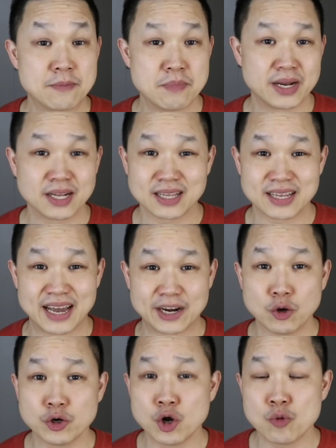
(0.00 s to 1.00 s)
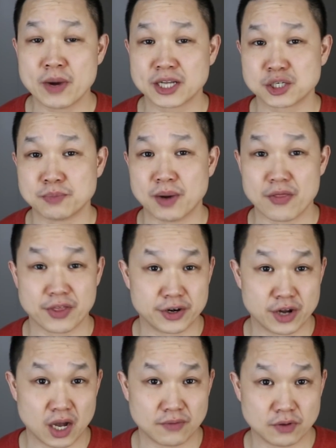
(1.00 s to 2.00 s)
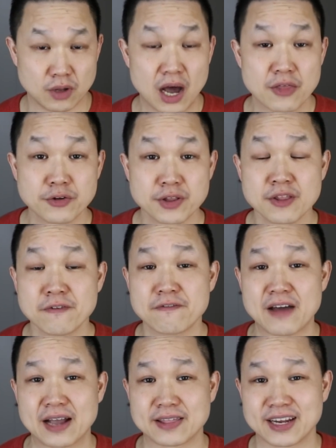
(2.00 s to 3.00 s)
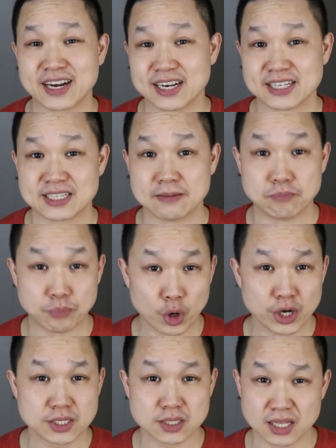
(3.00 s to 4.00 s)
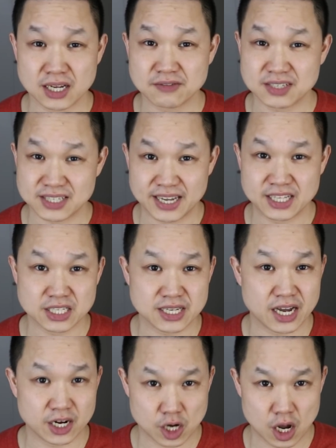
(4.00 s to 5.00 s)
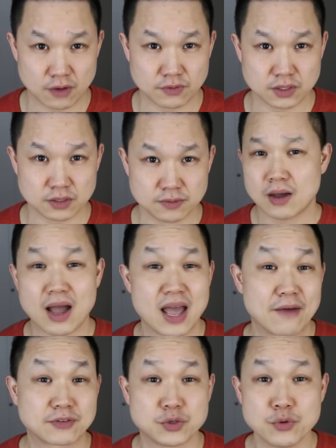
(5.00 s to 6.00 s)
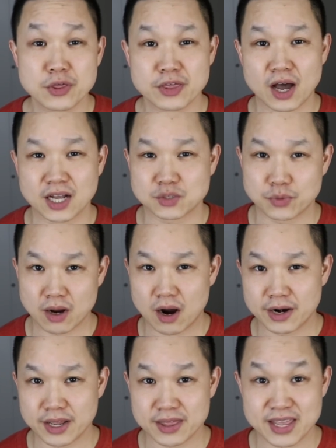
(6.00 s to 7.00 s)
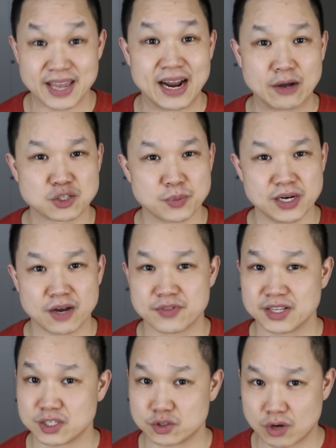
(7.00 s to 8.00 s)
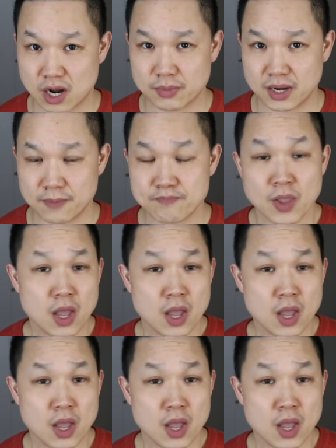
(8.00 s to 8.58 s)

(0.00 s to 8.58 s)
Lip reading: Admittedly, I don't know much about the novel other than the fact that it is a boys love xianxia novel. I have two thoughts regarding the announcement of this drama.